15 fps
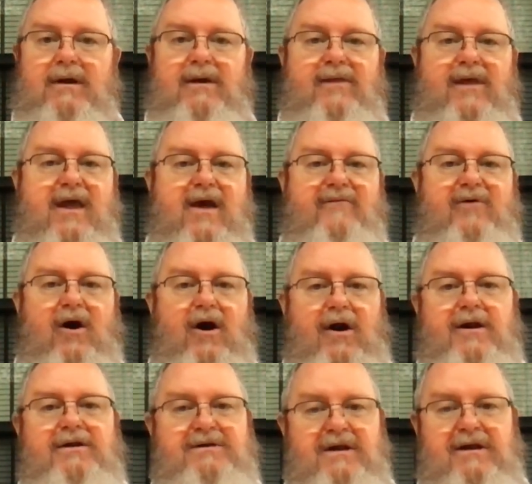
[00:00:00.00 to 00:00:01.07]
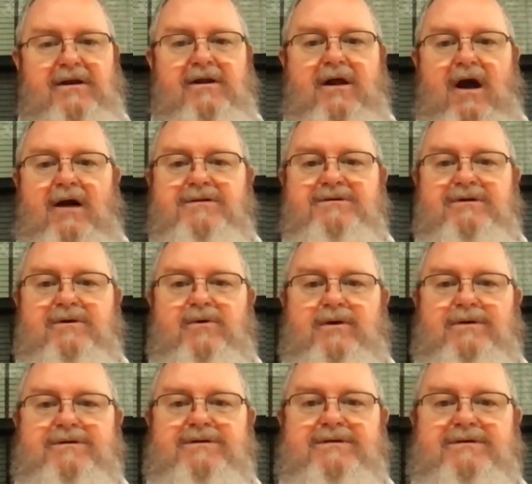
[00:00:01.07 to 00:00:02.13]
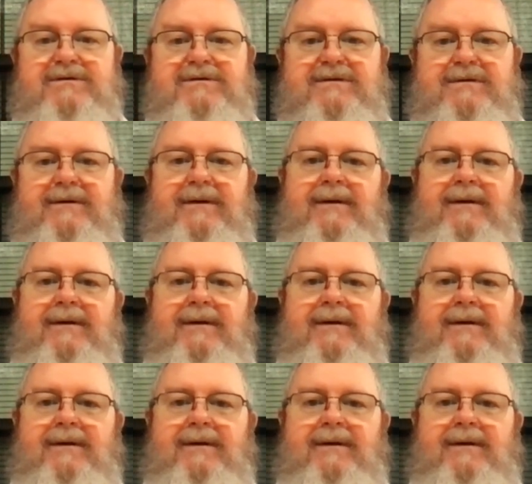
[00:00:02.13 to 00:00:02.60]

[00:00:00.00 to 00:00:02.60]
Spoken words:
and they have unintended consequences.